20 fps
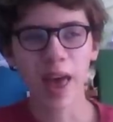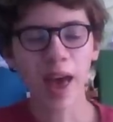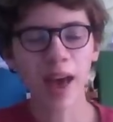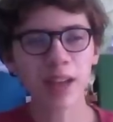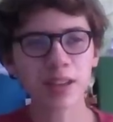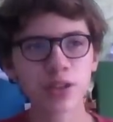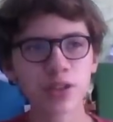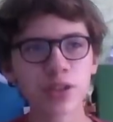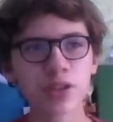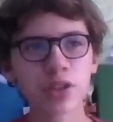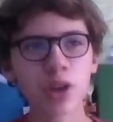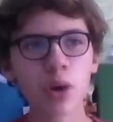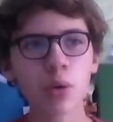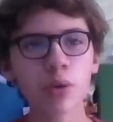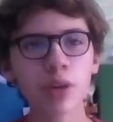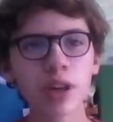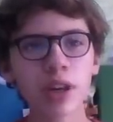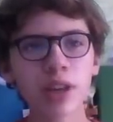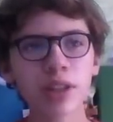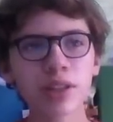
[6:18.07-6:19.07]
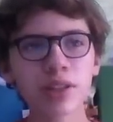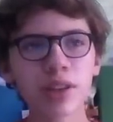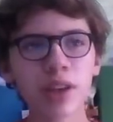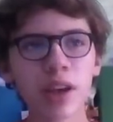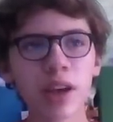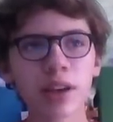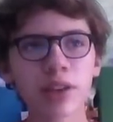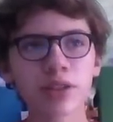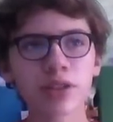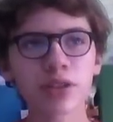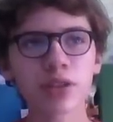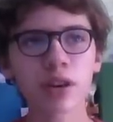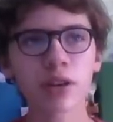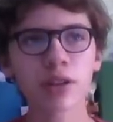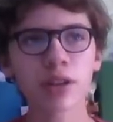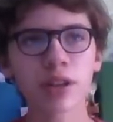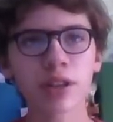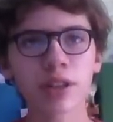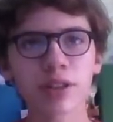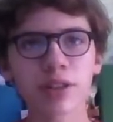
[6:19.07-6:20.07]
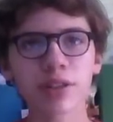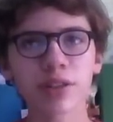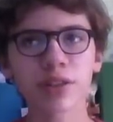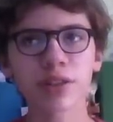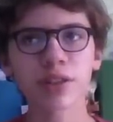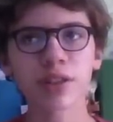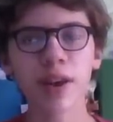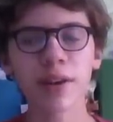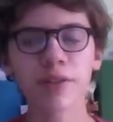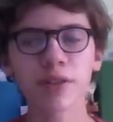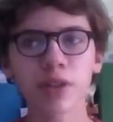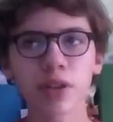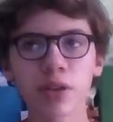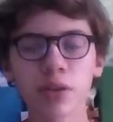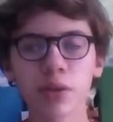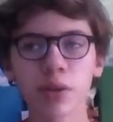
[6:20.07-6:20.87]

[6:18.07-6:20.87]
And sewing, I'd say I started in 7th